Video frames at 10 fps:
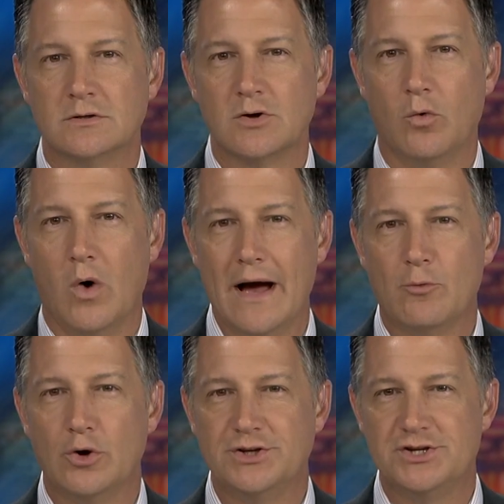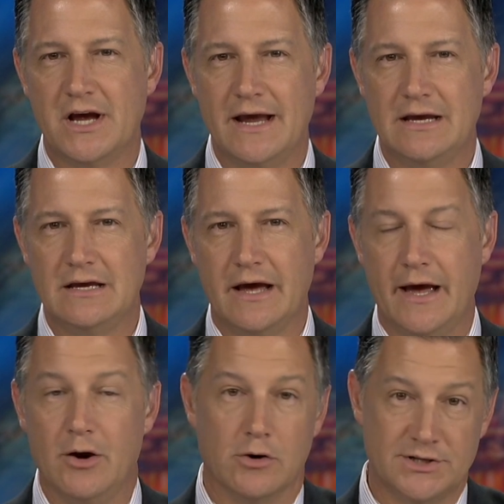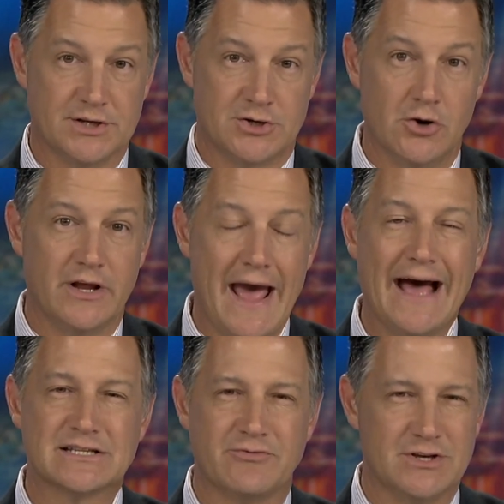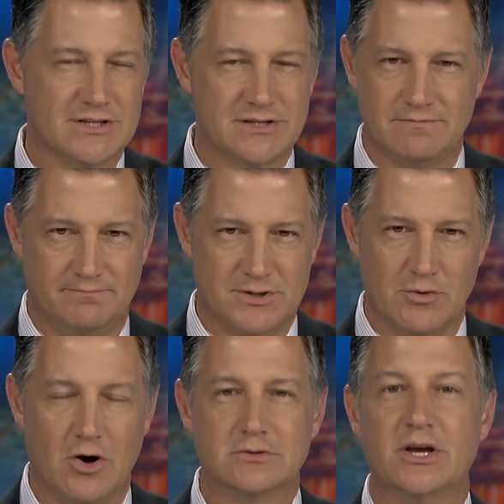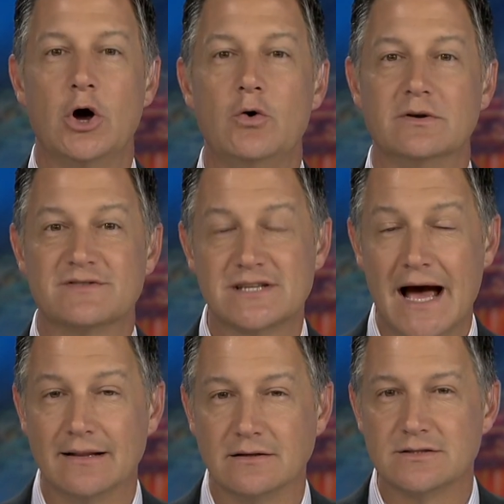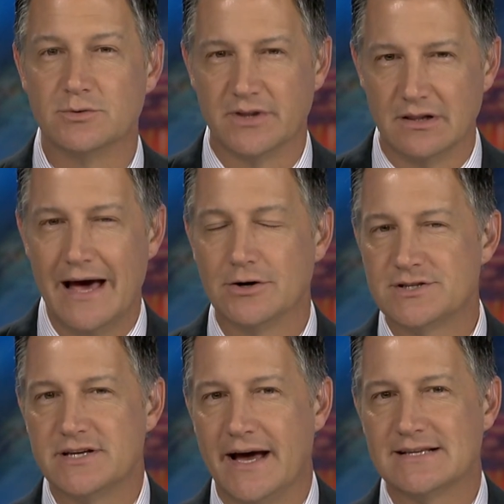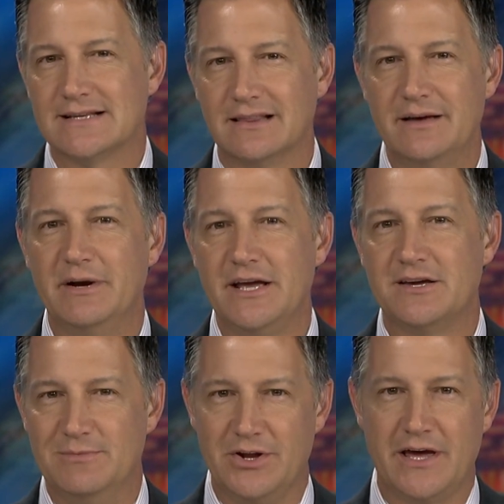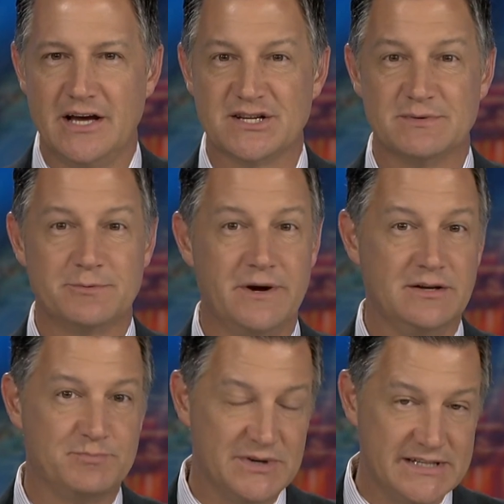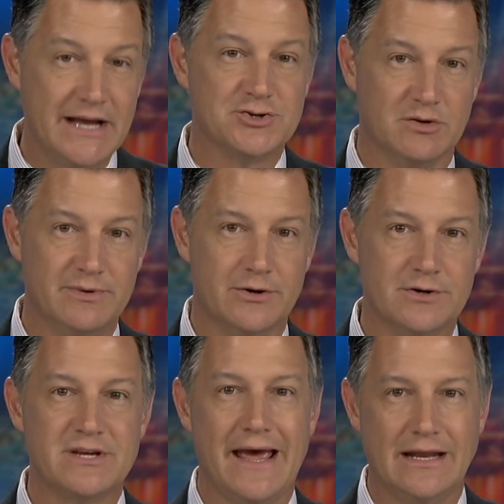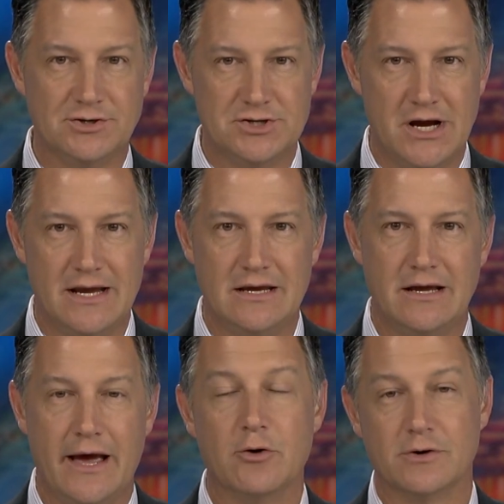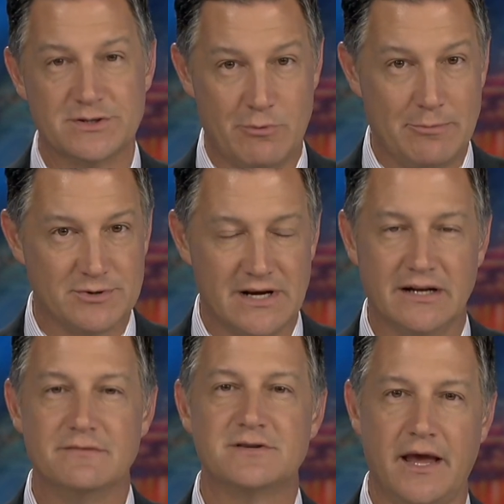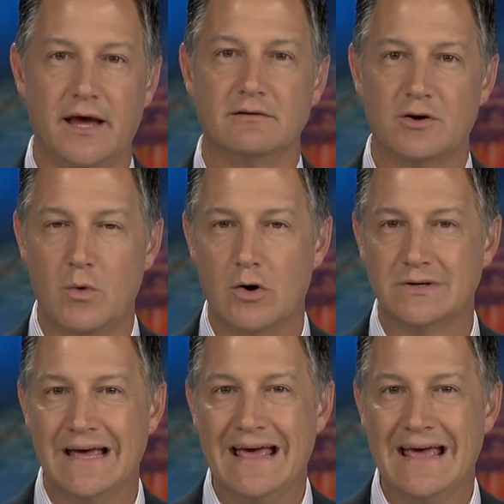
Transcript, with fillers: So why would JEA or its attorney ask for this so-called cone of silence? Well, the letter says limiting communications between potential bidders and JEA or its representatives can, quote,